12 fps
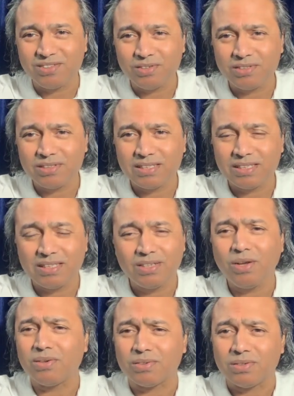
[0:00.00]
those?
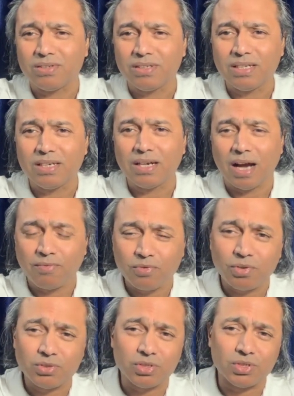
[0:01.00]
No. Of
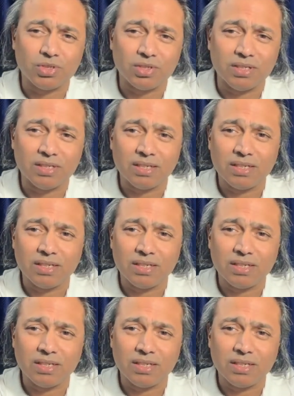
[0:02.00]
course you should.